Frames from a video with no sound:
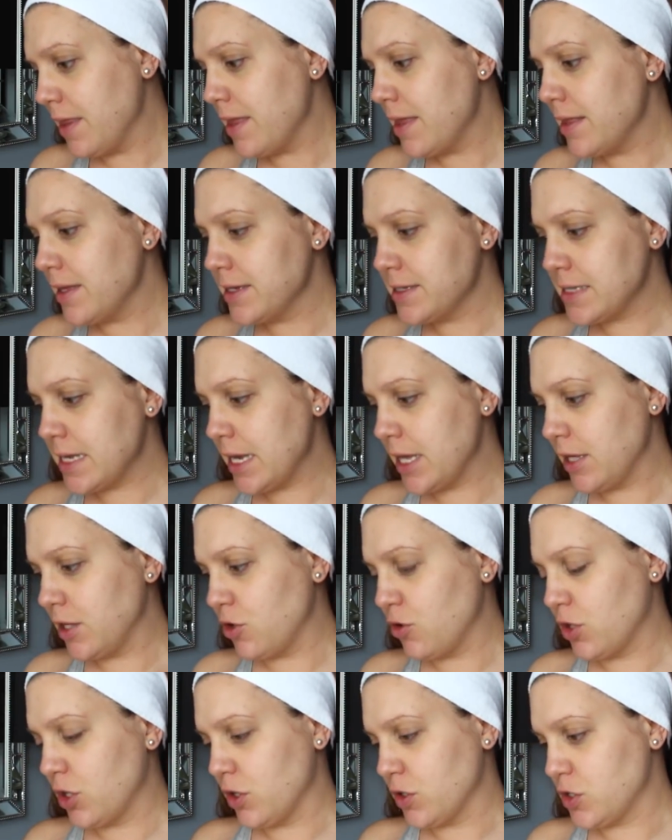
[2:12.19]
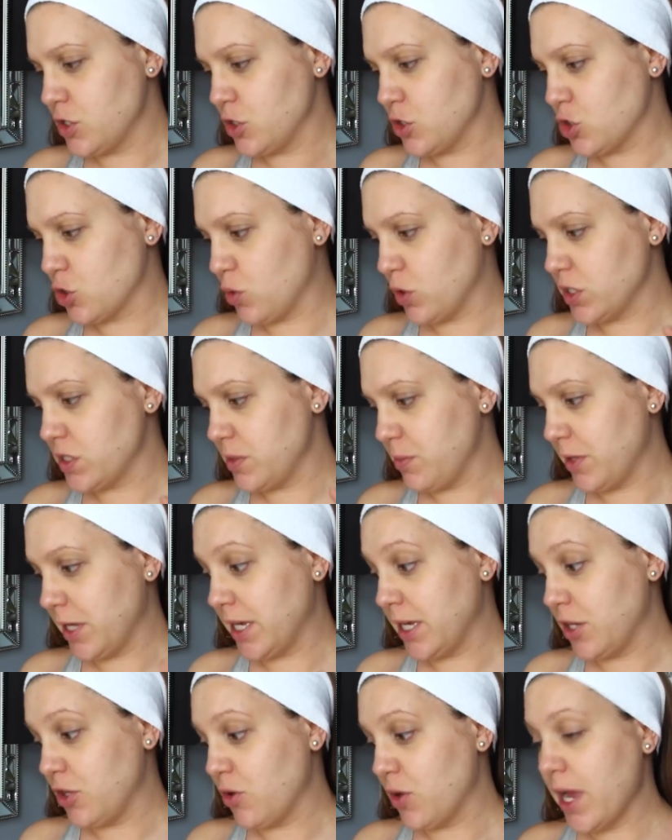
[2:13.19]
and then they say you can also squirt some
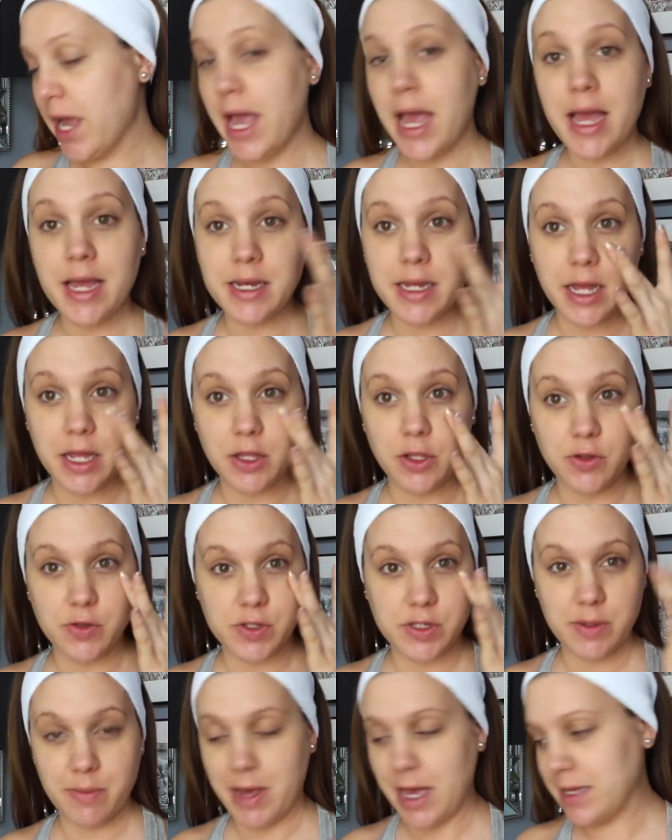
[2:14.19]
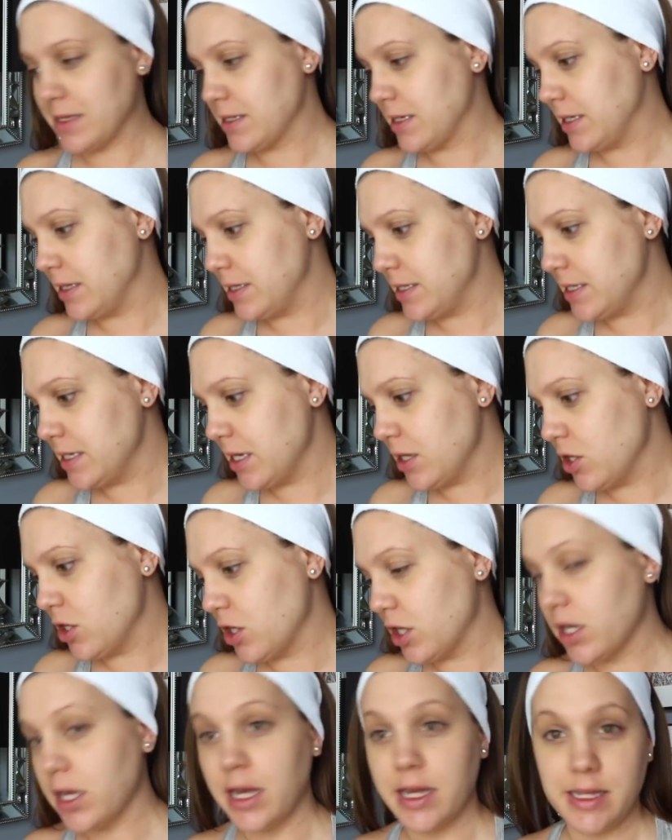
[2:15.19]
like in your hand and use some as
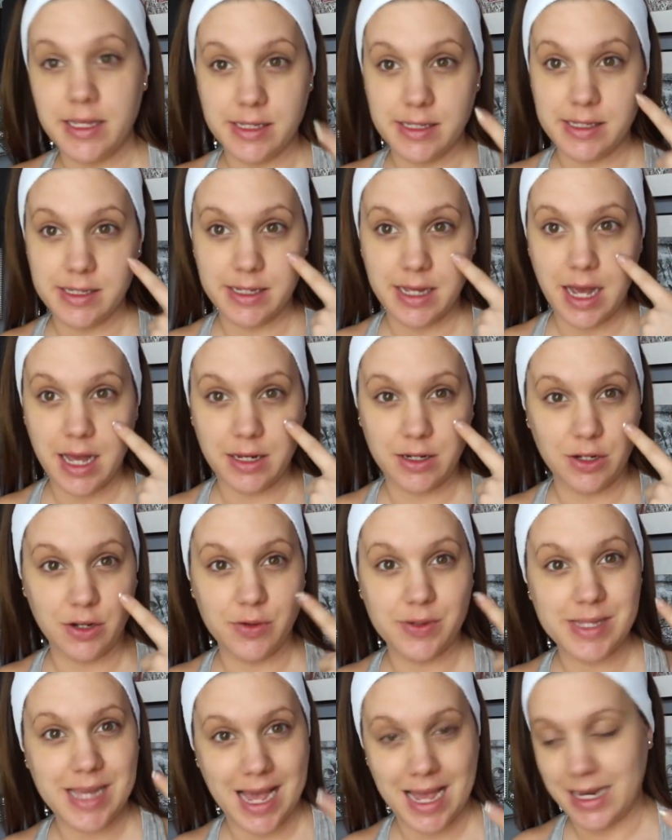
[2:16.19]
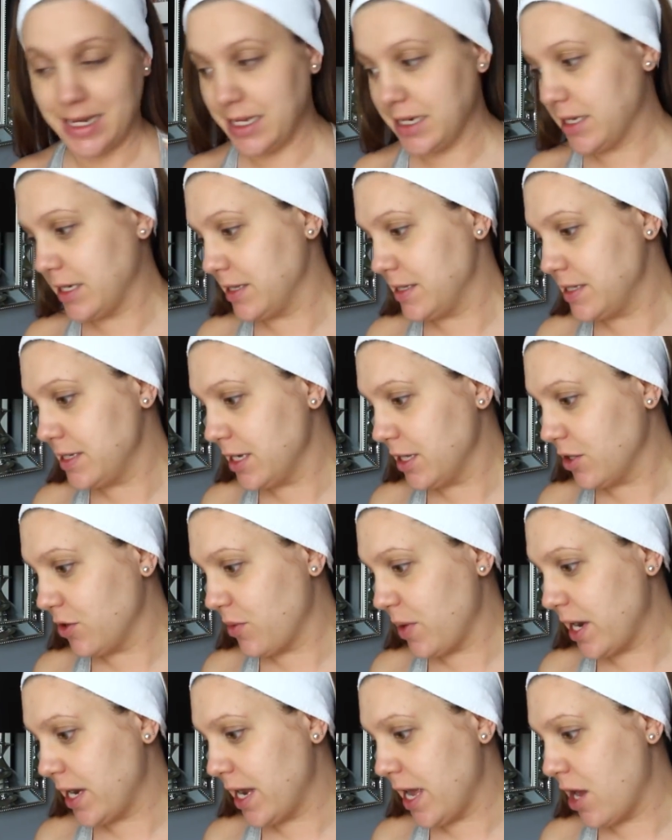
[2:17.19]
concealer, because God knows I need
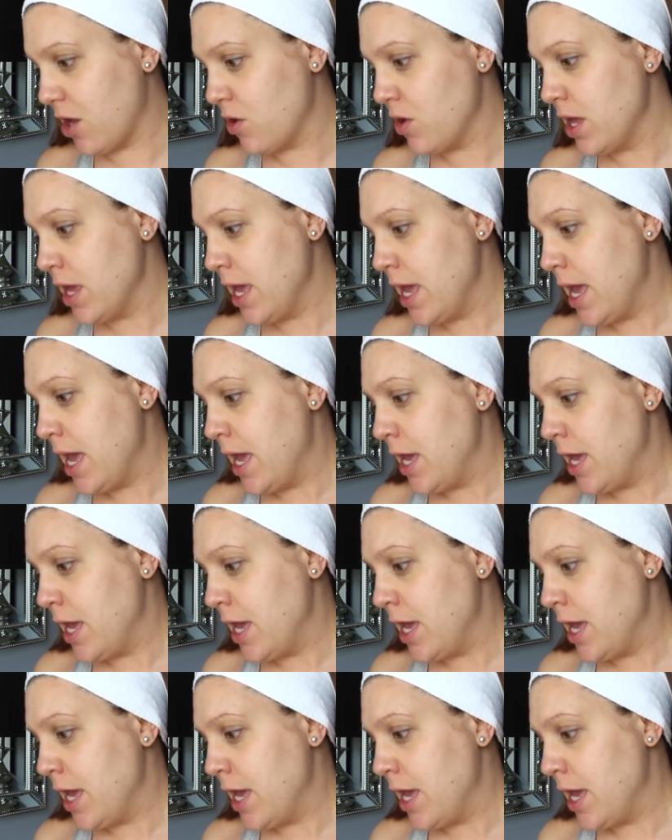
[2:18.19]
concealer right now.